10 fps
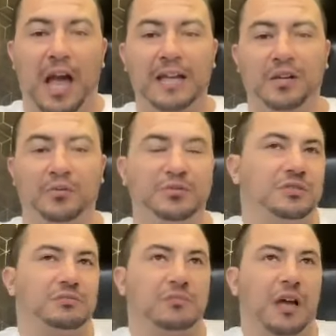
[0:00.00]
I don't
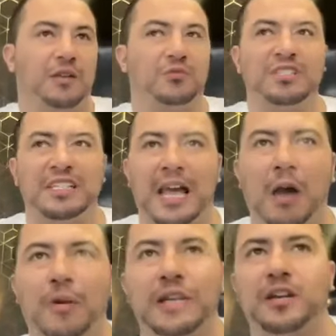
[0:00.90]
see
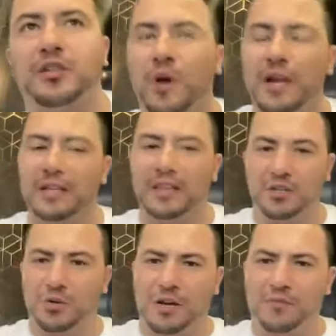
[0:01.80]
how any other way that
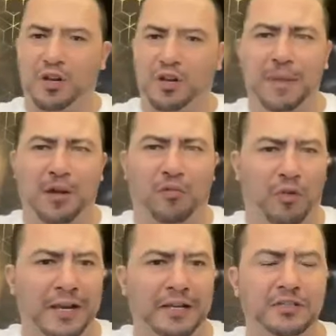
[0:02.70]
you could ever compare
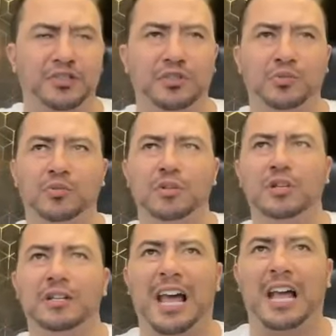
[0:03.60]
rain to
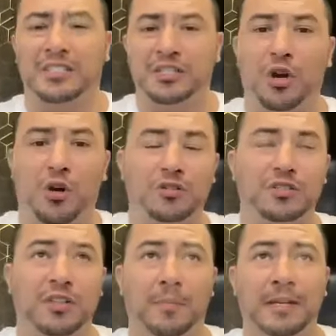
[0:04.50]
cats and
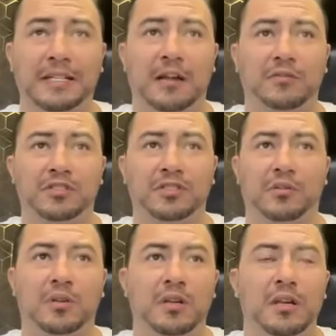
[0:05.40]
dogs coming down.
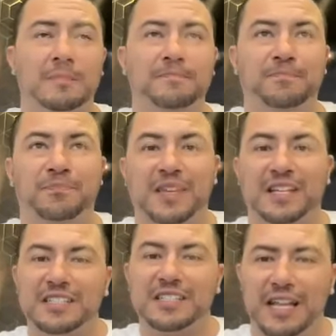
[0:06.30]
So
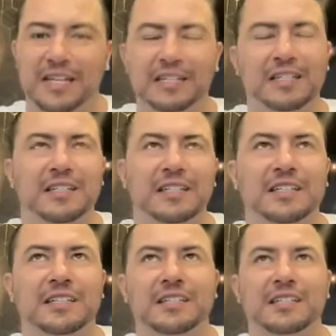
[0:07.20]
it's like,
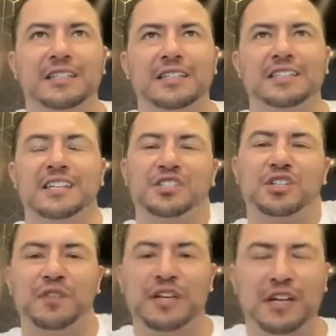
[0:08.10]
did
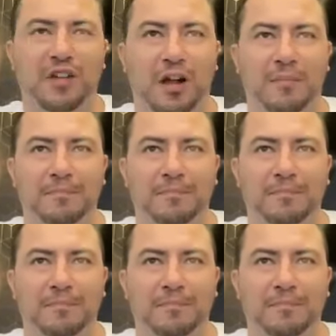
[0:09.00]
you ever hear,